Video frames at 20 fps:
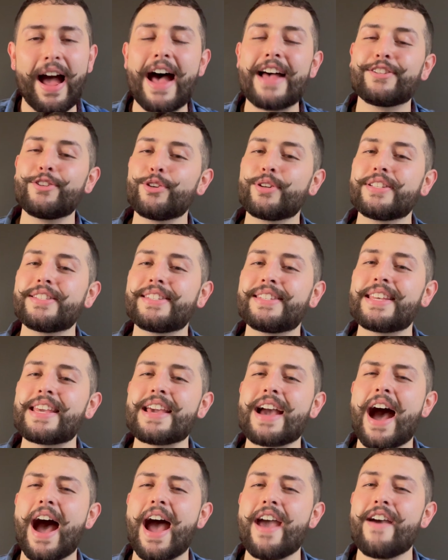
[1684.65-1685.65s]
As you can
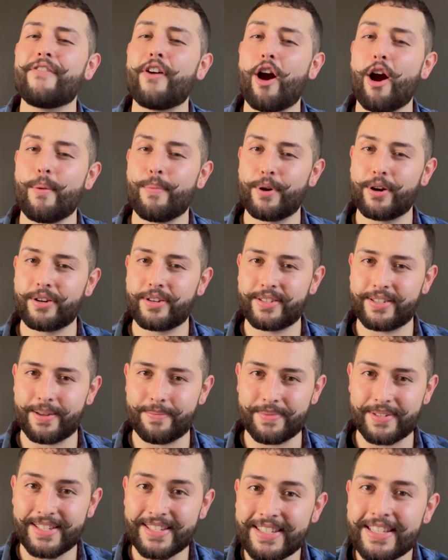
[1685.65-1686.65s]
see, I have harbored
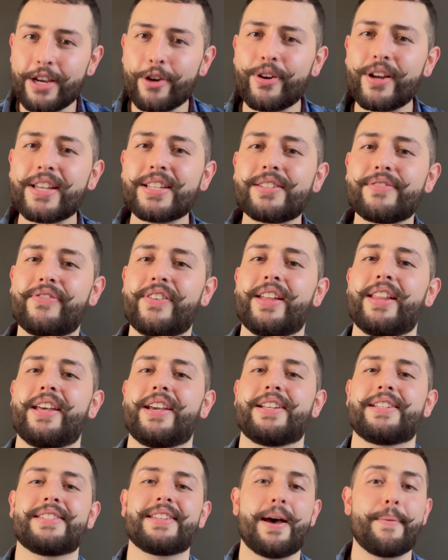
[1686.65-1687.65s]
some serious
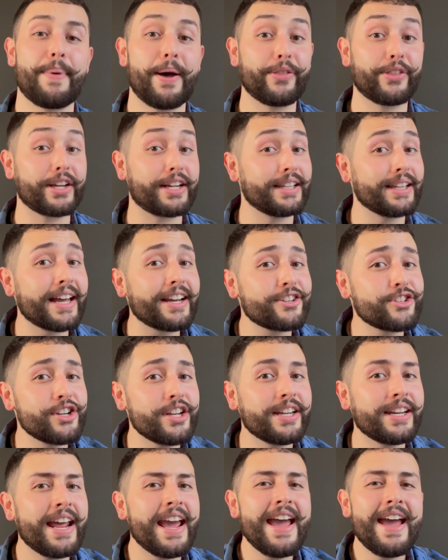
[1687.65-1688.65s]
feelings about the
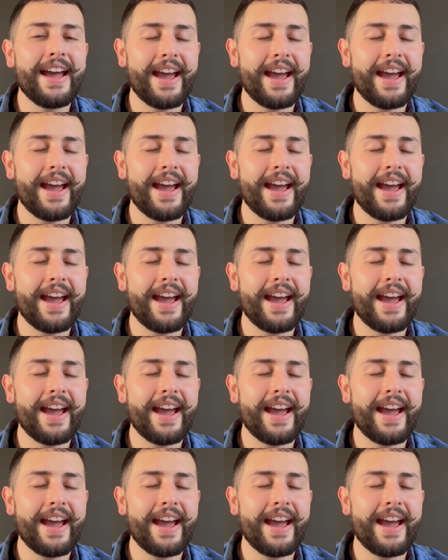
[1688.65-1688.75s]
collection